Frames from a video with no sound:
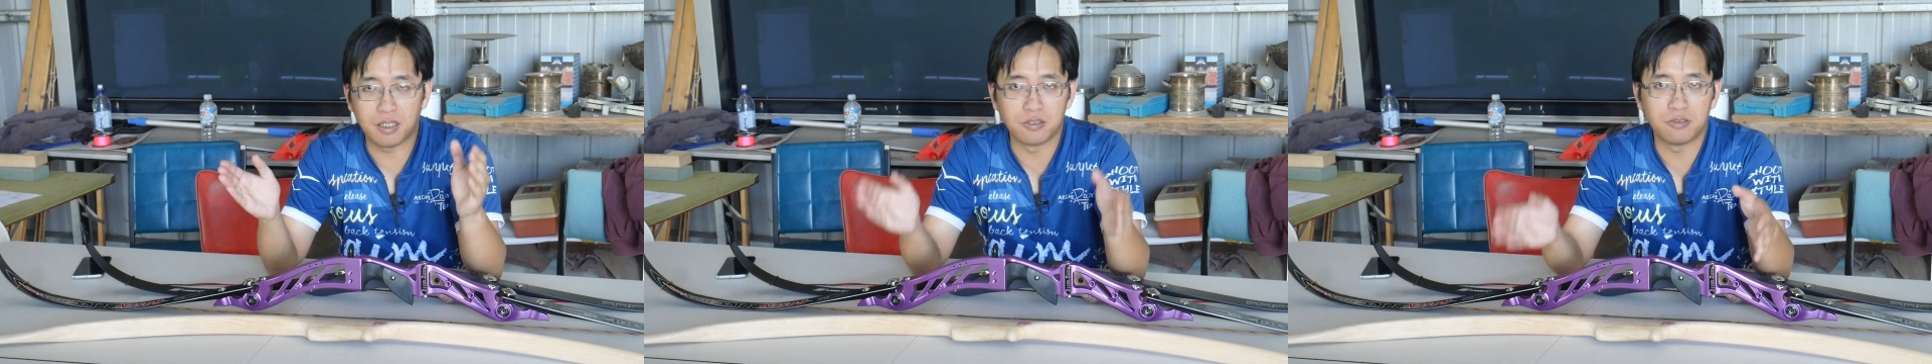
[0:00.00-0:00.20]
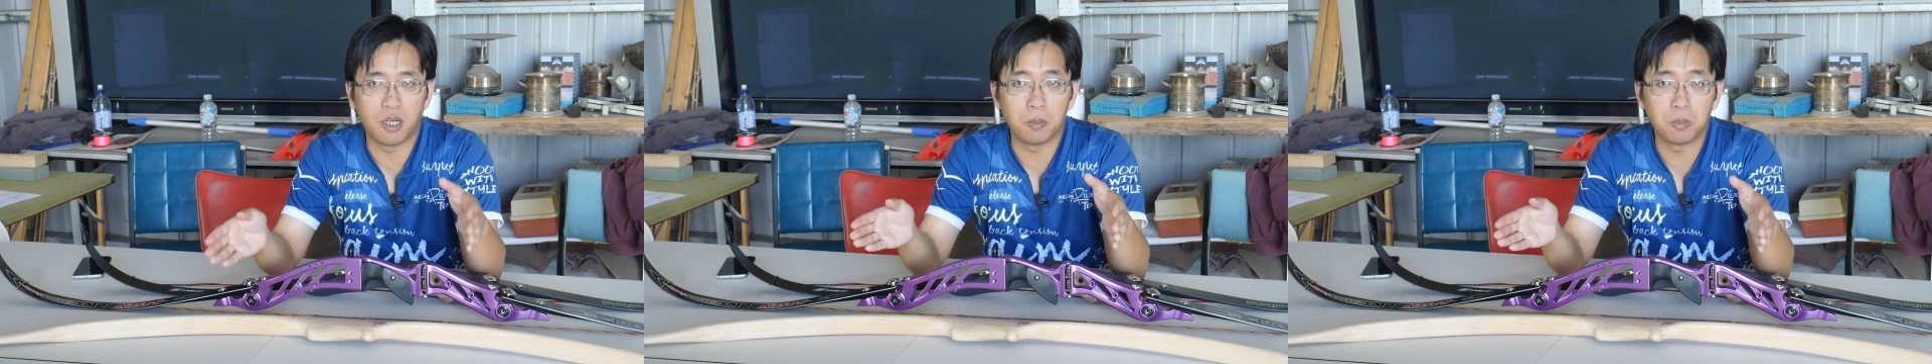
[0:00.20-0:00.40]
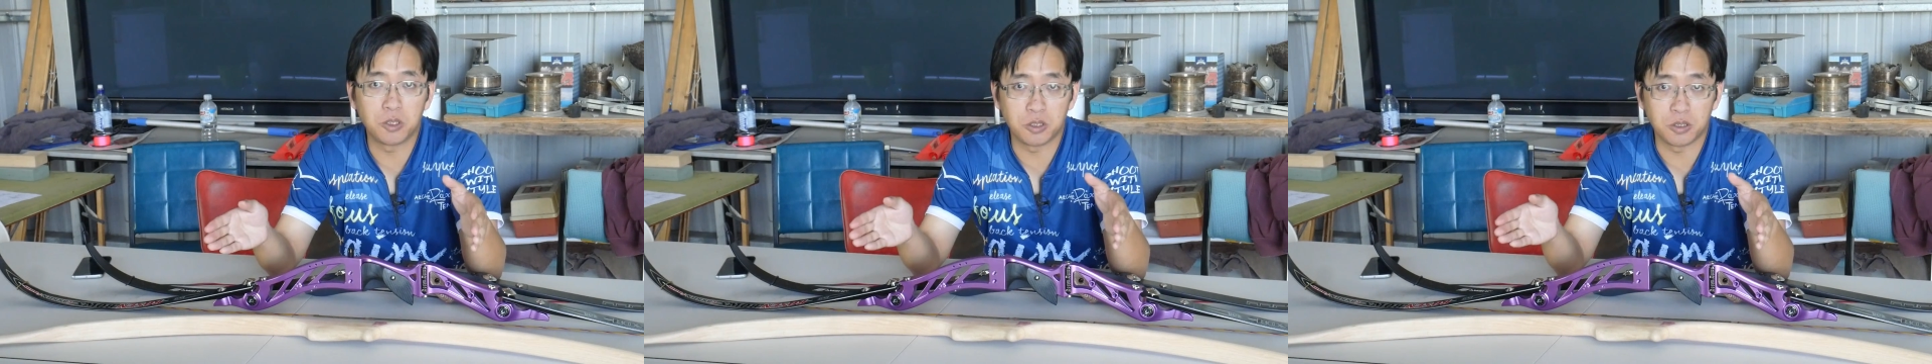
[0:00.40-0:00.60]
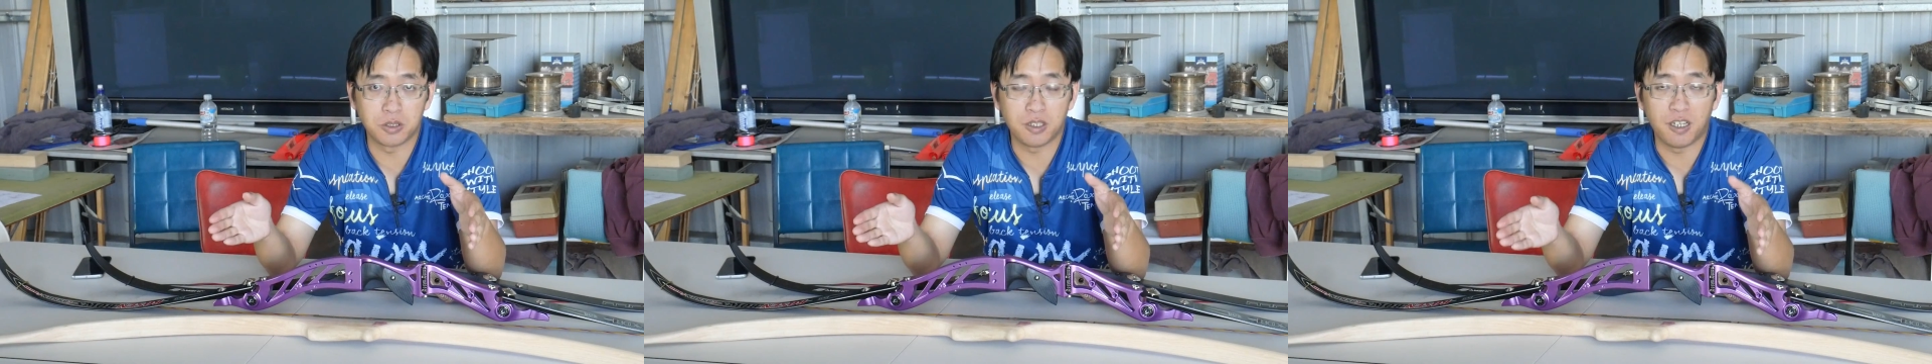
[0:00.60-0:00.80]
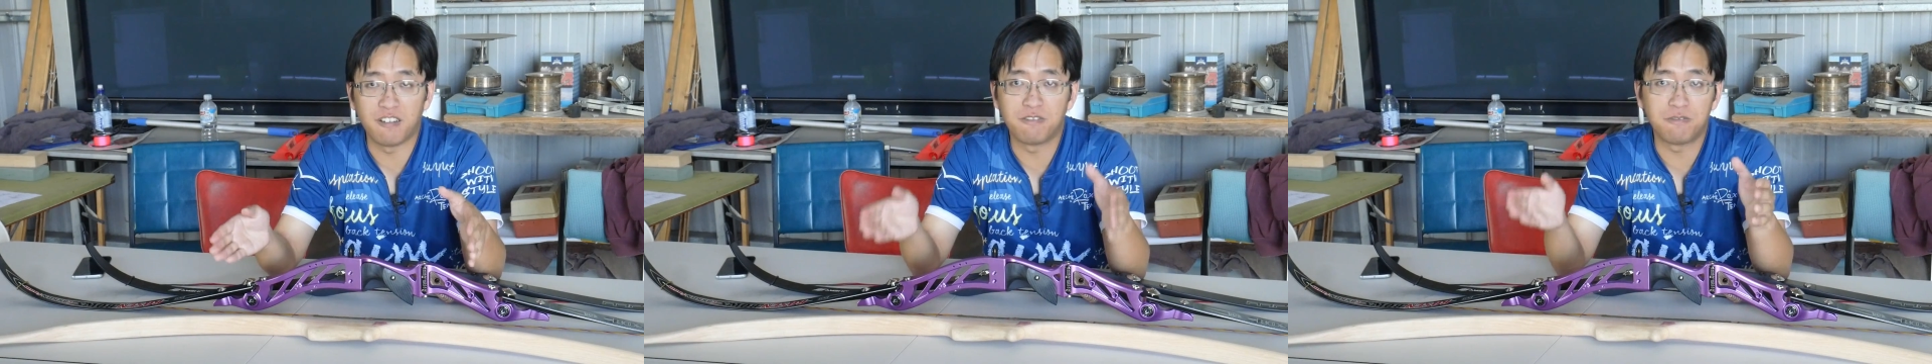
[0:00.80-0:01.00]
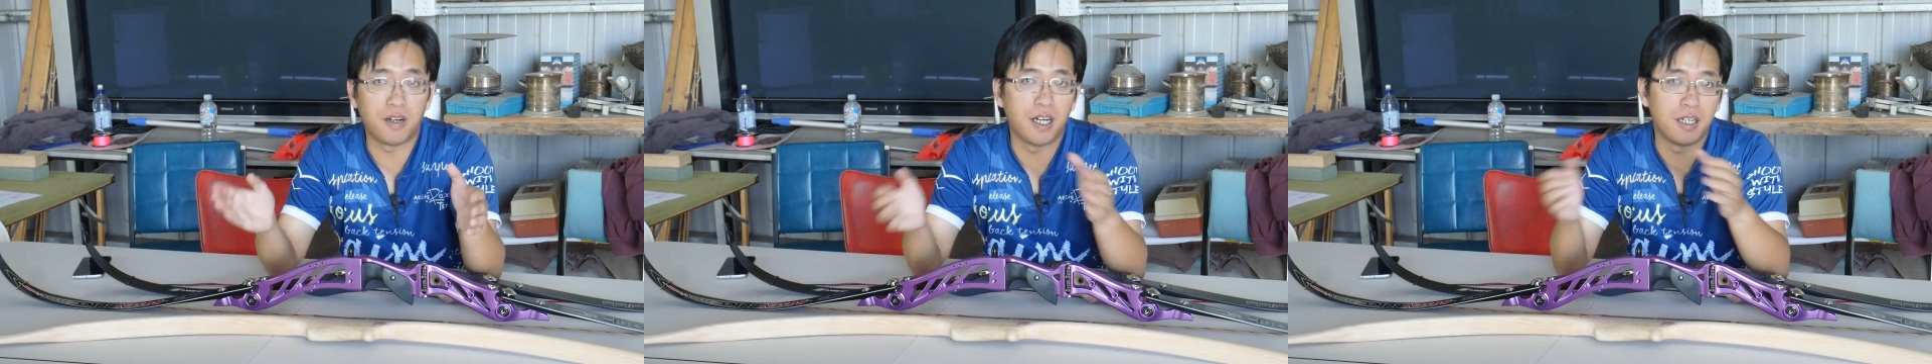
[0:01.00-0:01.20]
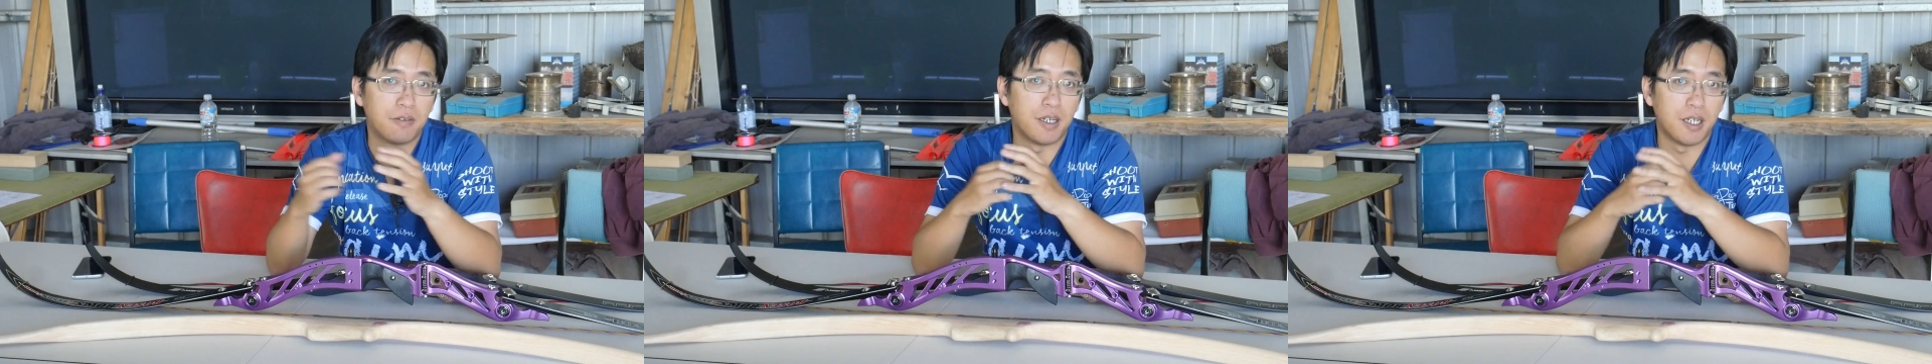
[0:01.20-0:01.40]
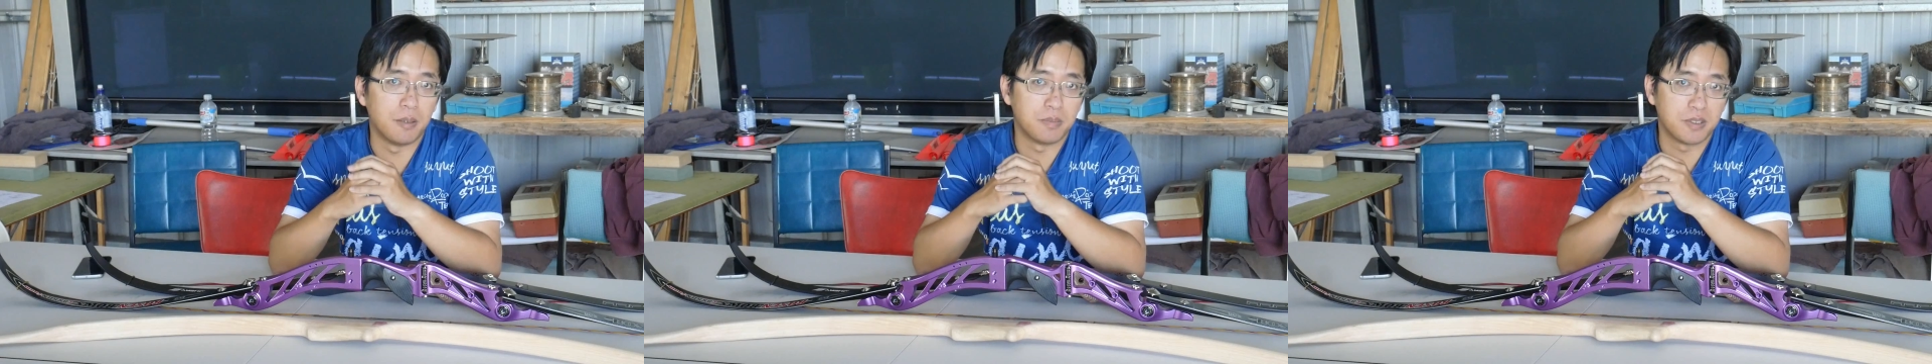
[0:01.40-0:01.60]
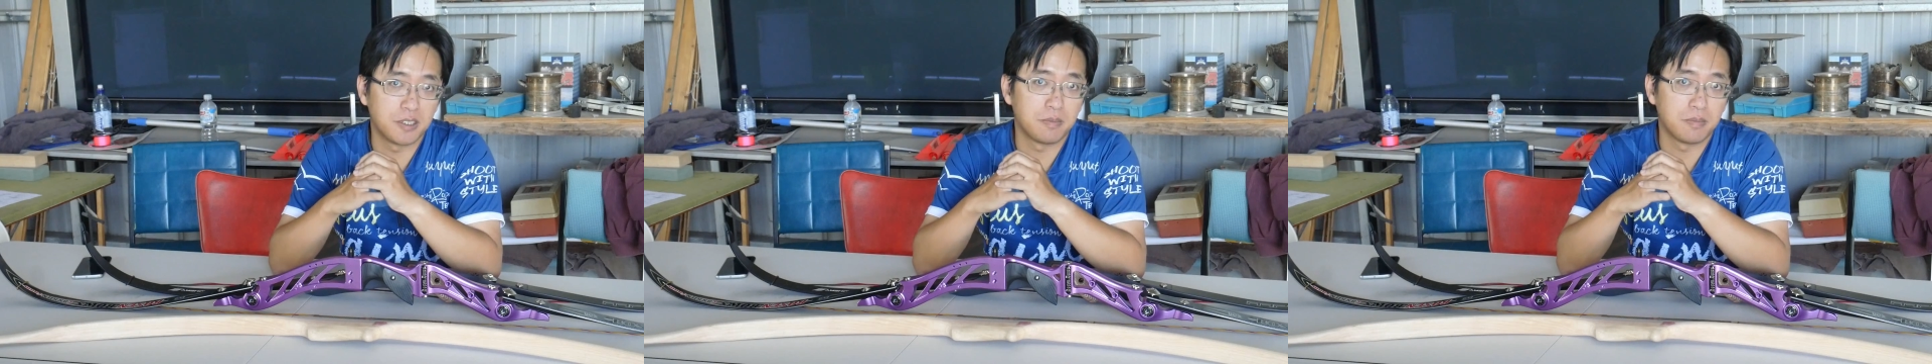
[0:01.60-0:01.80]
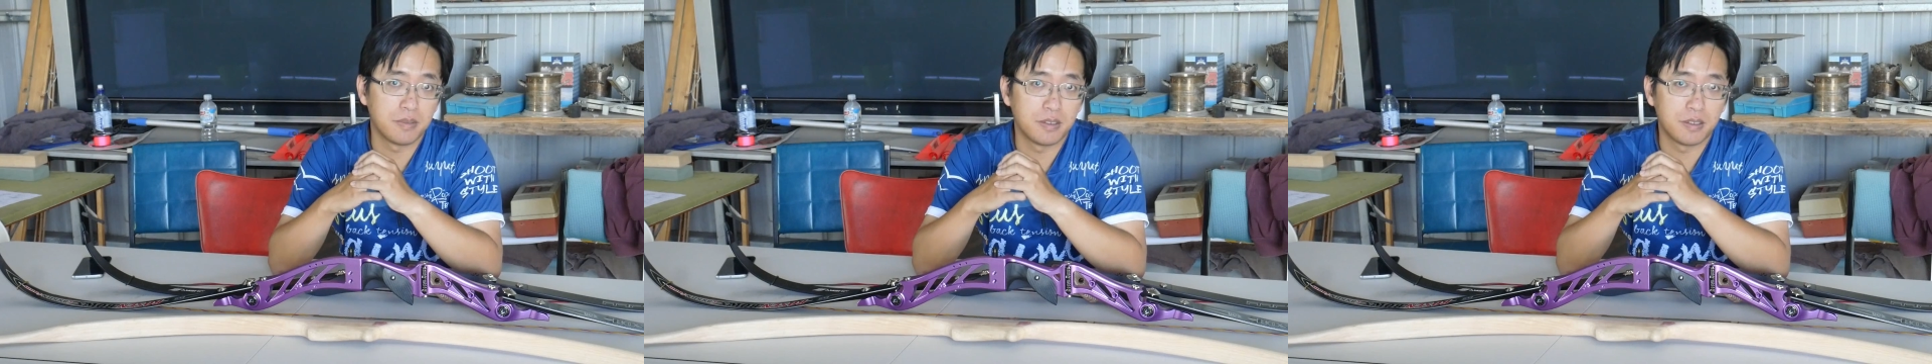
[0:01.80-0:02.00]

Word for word: adoption of firearms.